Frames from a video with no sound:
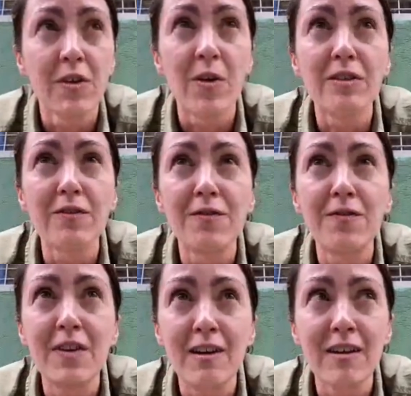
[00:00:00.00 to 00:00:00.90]
so it's
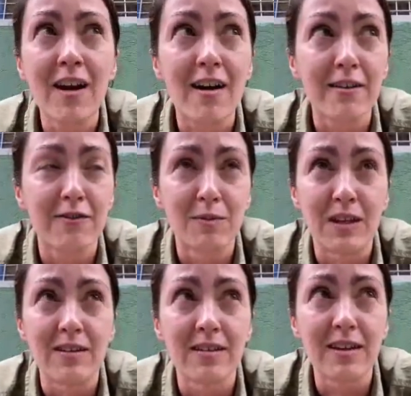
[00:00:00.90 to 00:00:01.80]
very hard for
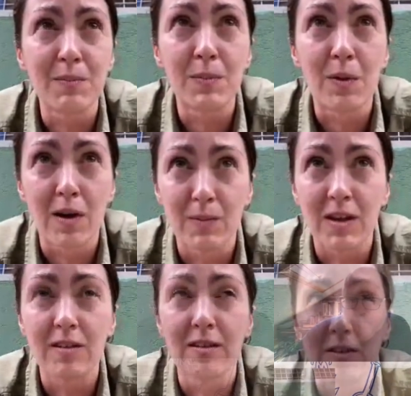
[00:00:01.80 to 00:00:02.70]
me to see primates